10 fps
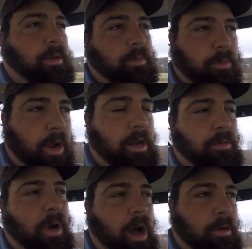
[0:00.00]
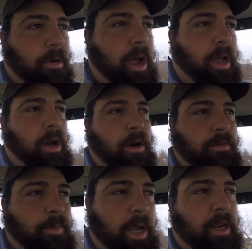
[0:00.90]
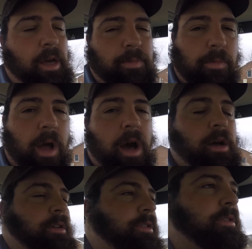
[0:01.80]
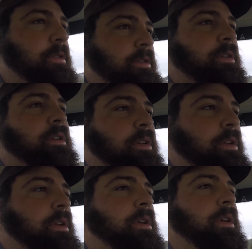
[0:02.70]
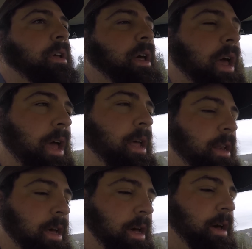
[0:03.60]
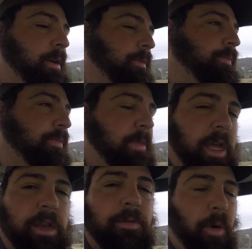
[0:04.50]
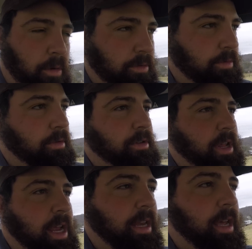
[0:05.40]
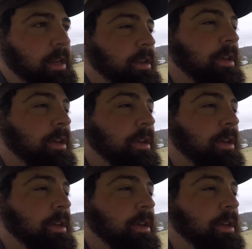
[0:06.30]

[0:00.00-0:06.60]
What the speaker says: running the rock rake over, picking up the rocks, and then of course seeding it.